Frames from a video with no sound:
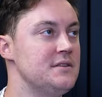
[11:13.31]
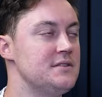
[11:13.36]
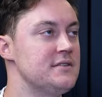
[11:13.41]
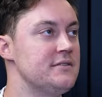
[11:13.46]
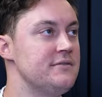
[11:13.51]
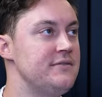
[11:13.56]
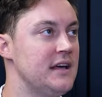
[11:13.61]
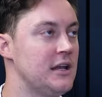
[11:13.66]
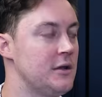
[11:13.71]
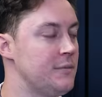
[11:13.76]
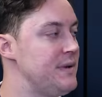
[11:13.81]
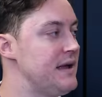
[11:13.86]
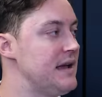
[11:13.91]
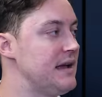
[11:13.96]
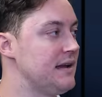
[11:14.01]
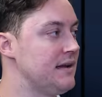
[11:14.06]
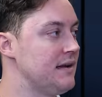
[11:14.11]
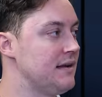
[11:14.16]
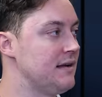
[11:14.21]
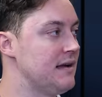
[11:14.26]

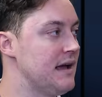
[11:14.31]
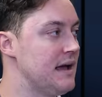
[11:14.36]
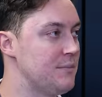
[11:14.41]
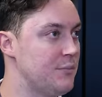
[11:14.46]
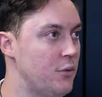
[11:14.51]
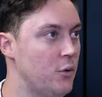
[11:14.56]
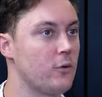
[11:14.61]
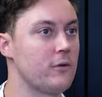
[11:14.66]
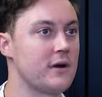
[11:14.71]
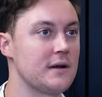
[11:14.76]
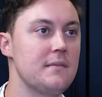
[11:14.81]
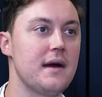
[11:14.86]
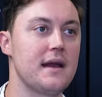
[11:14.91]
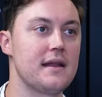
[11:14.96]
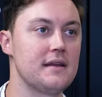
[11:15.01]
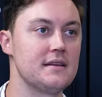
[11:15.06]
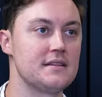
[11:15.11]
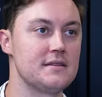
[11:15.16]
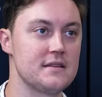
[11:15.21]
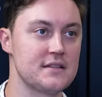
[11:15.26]
developing and pouring
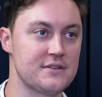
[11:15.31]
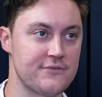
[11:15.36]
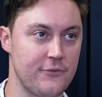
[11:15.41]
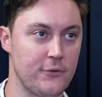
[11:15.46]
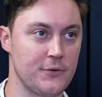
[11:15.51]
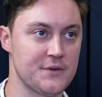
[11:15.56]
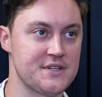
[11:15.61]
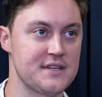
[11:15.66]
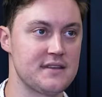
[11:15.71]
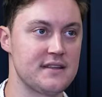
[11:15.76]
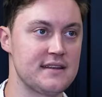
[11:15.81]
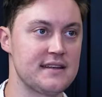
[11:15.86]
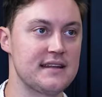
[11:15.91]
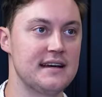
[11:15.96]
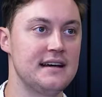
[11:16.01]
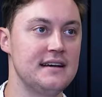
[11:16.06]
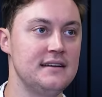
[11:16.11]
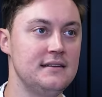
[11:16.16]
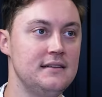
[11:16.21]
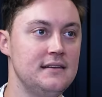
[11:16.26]
money into this
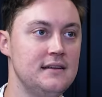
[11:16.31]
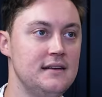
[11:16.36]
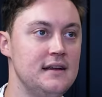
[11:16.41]
four-cylinder